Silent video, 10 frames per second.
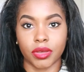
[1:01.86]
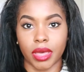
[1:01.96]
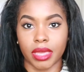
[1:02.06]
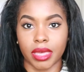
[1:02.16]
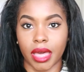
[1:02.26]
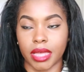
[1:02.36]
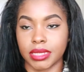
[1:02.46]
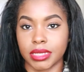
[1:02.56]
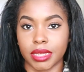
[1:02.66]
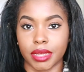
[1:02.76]
so I got
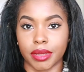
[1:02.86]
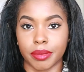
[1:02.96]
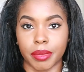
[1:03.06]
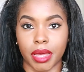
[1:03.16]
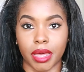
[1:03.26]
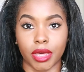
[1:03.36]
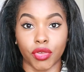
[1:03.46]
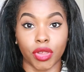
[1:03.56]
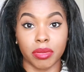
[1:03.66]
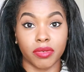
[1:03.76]
some
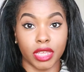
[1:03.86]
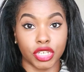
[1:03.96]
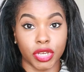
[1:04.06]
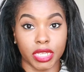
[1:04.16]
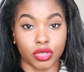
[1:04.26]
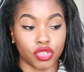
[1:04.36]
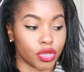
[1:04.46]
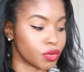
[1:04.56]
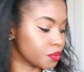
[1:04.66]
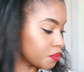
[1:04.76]
Cream of Nature Edge
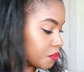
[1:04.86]
Control.